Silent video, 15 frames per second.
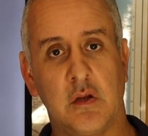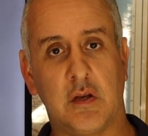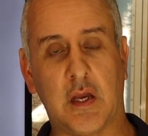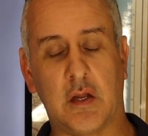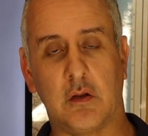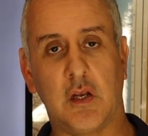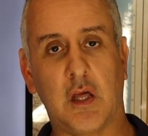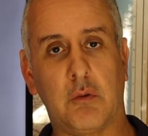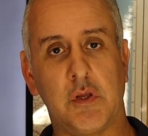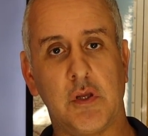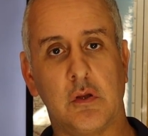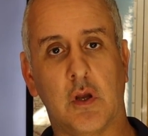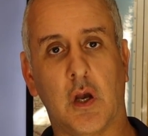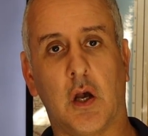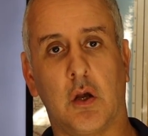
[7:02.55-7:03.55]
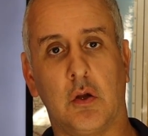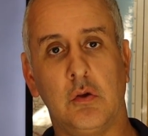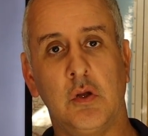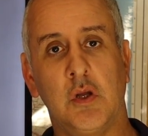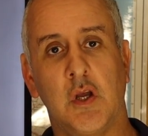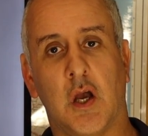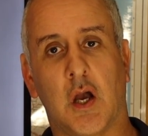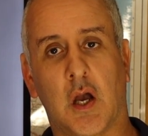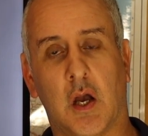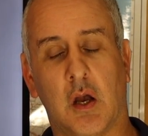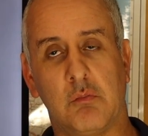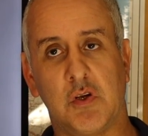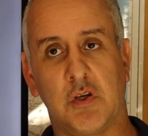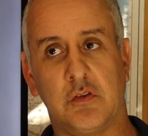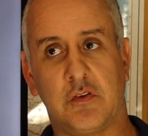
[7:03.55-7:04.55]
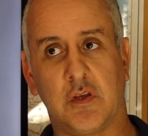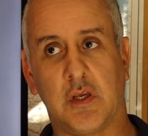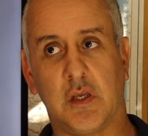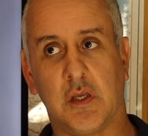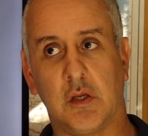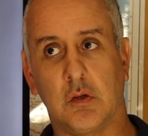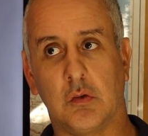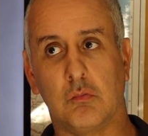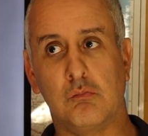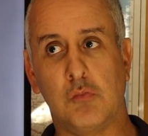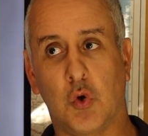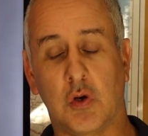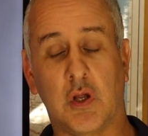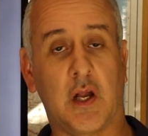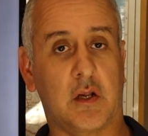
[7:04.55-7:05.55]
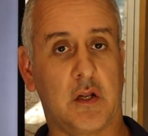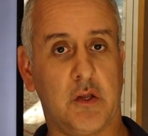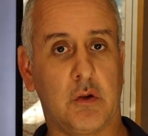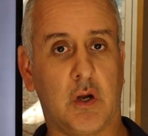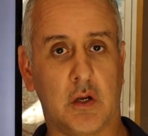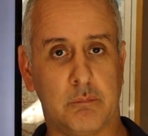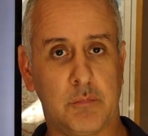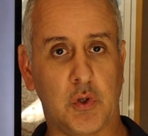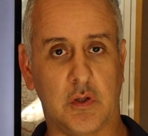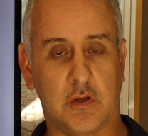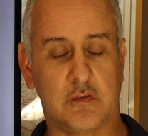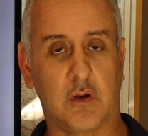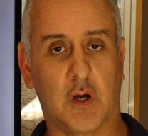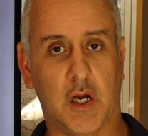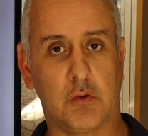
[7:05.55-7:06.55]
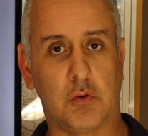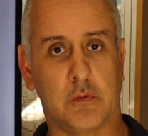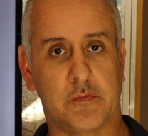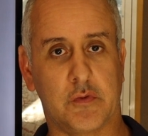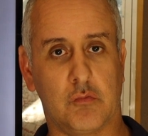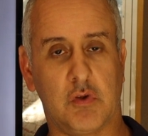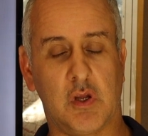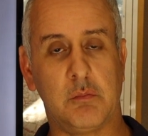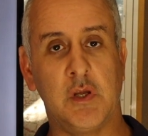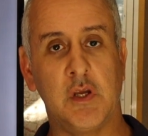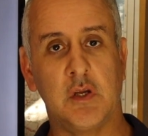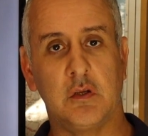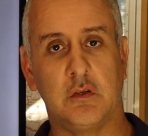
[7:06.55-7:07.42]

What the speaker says: Now, the lower you go, the more likely you are to pull a tyre off the rim.